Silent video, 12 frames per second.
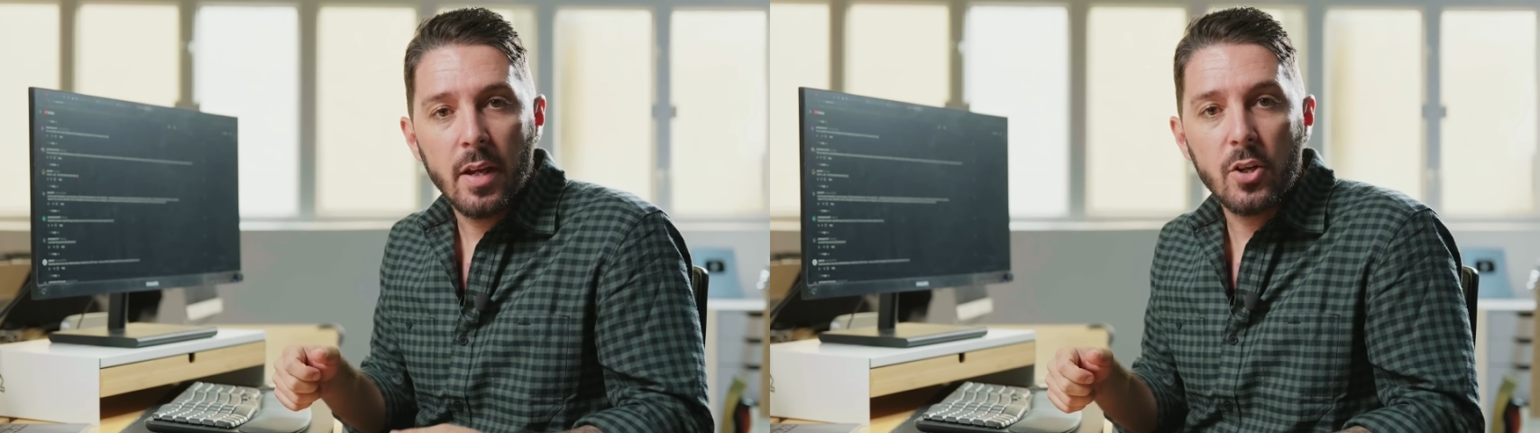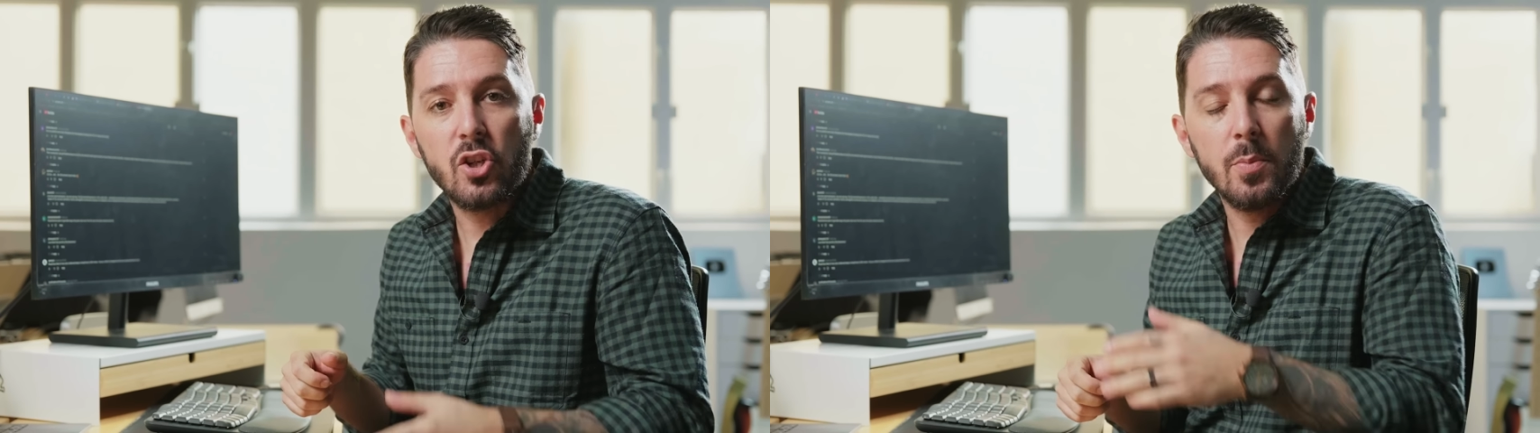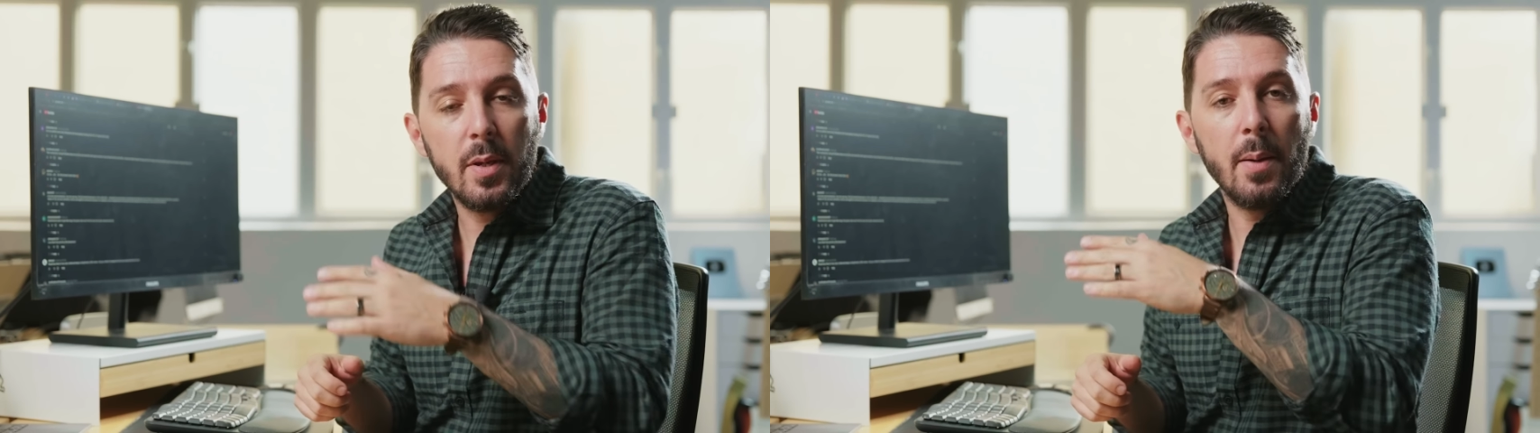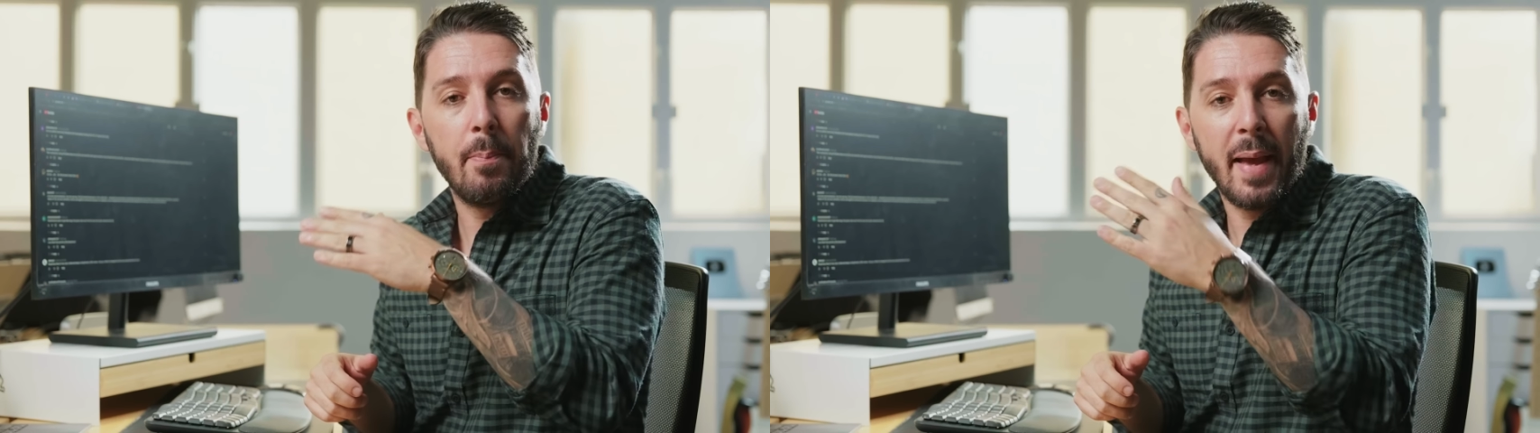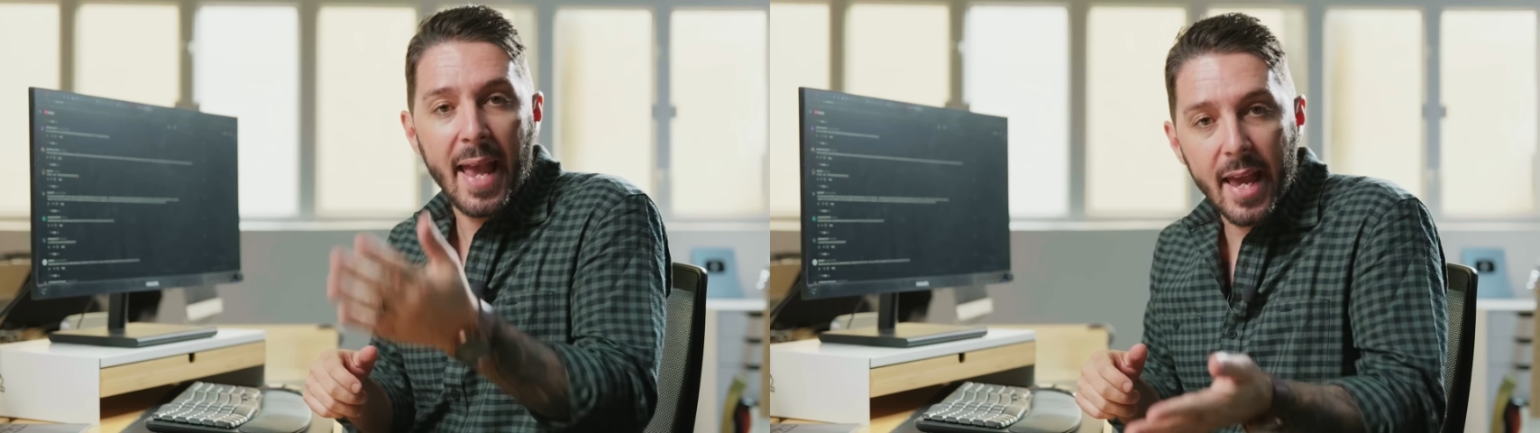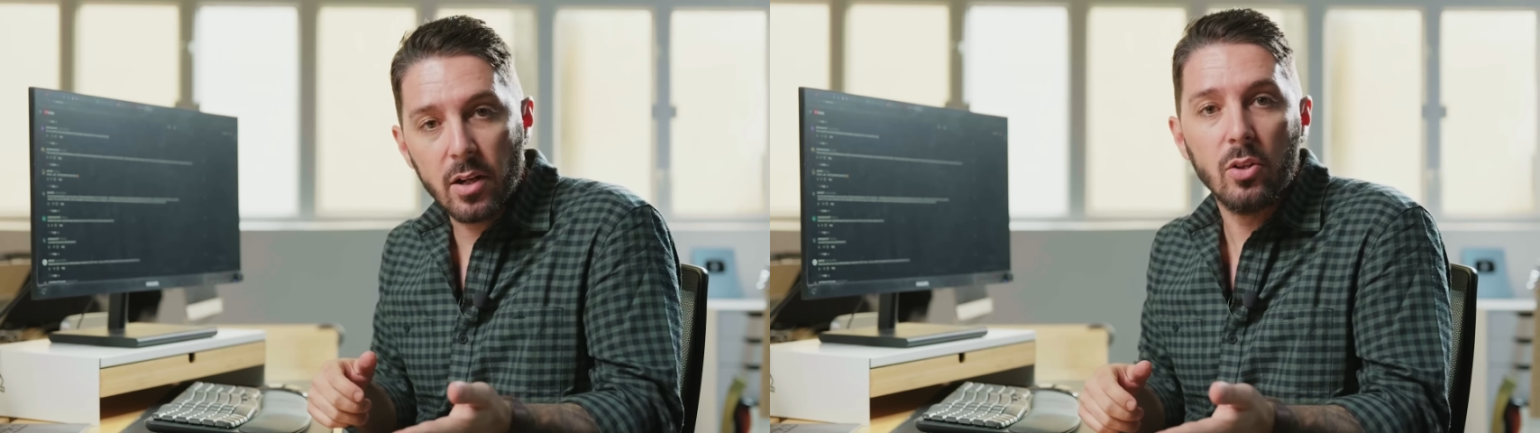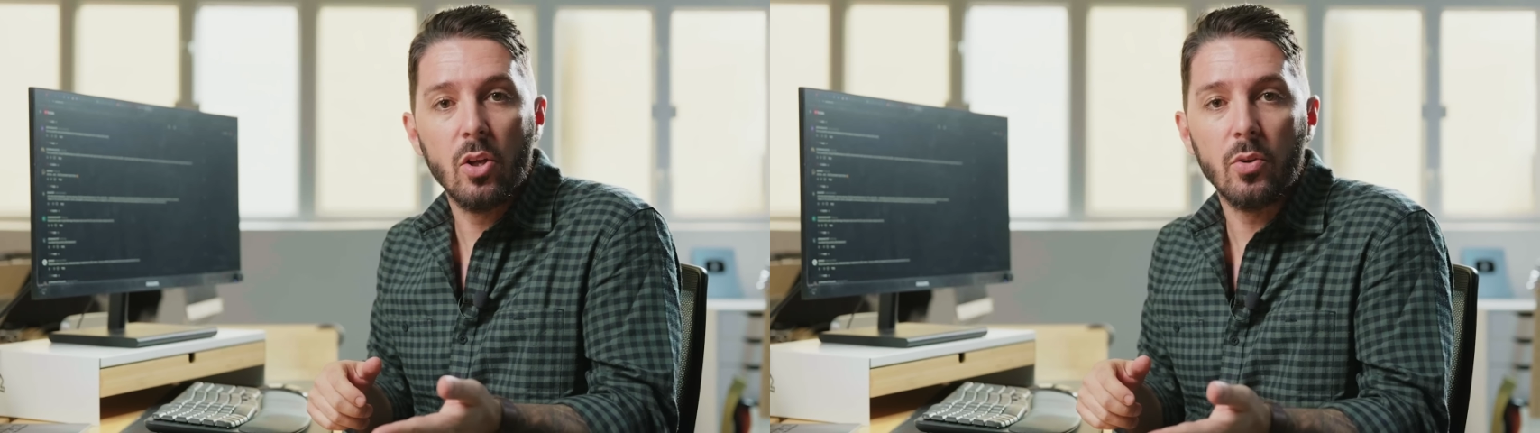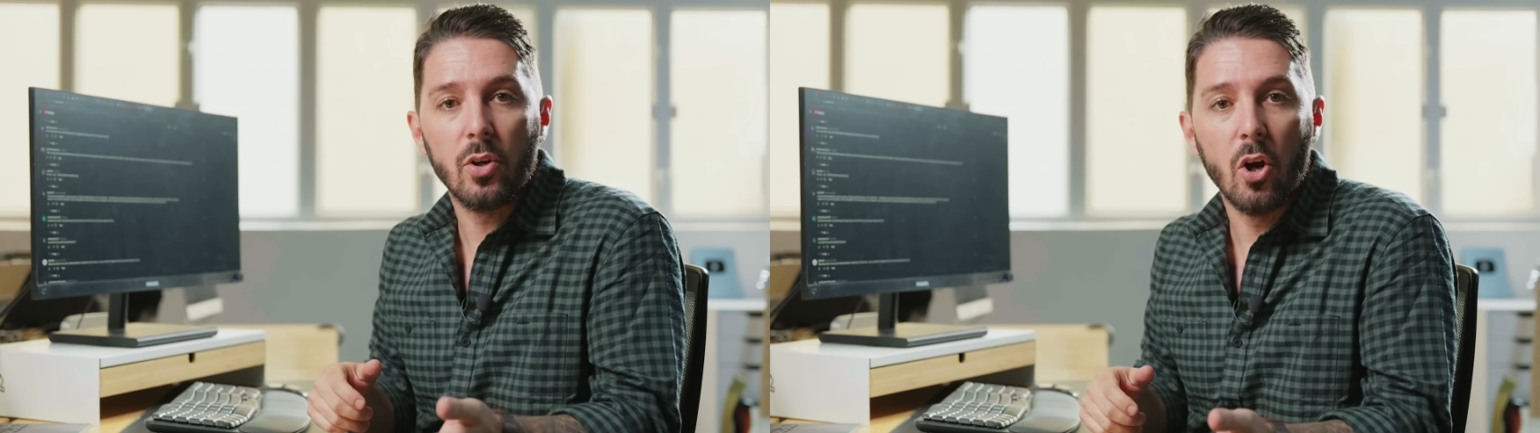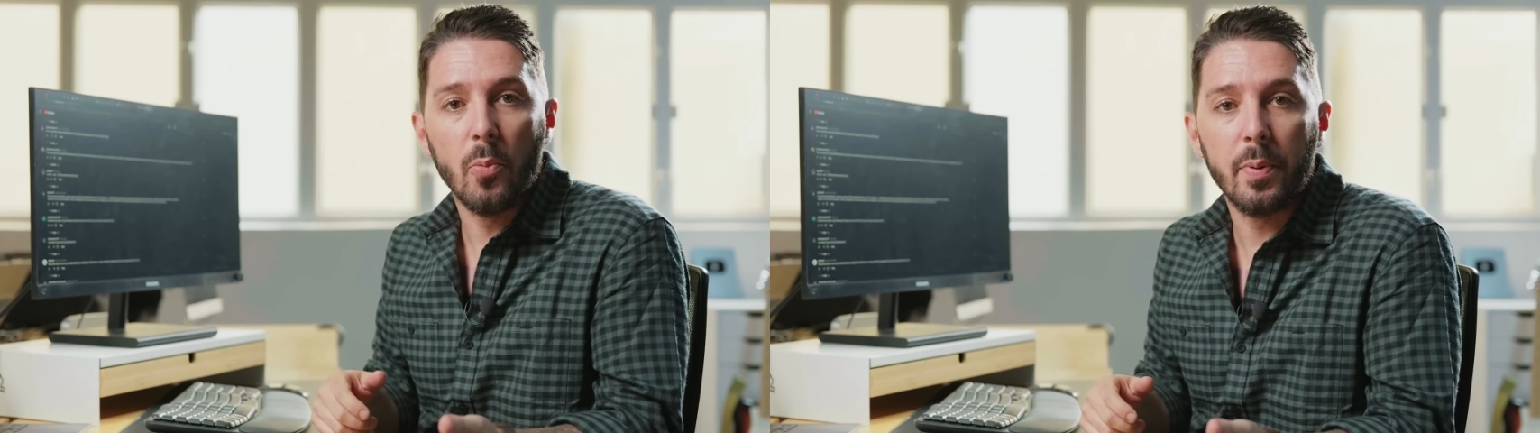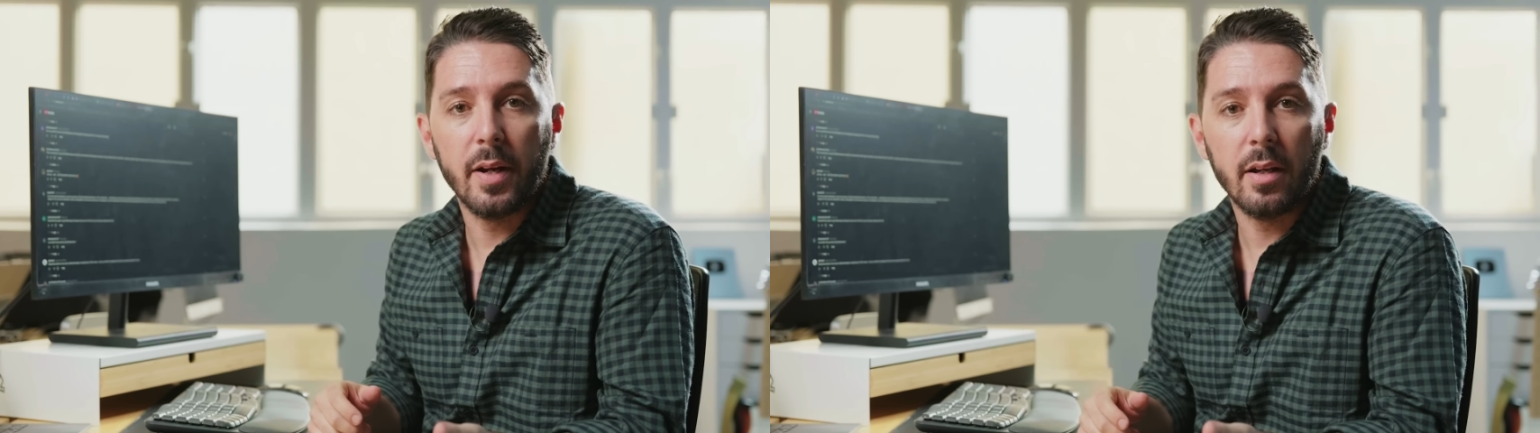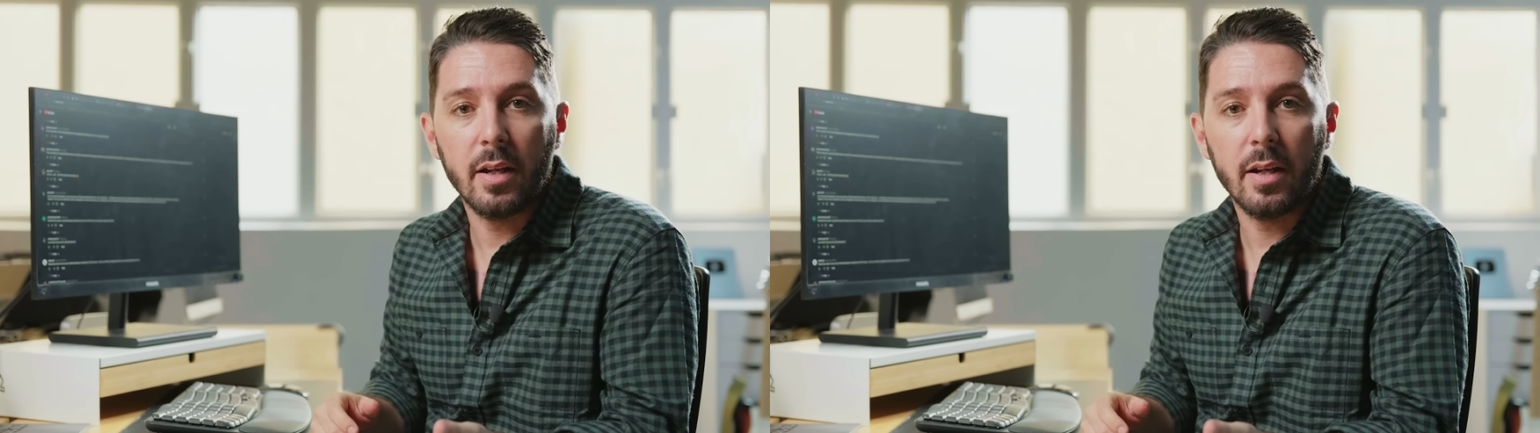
It should be a panel loader opening.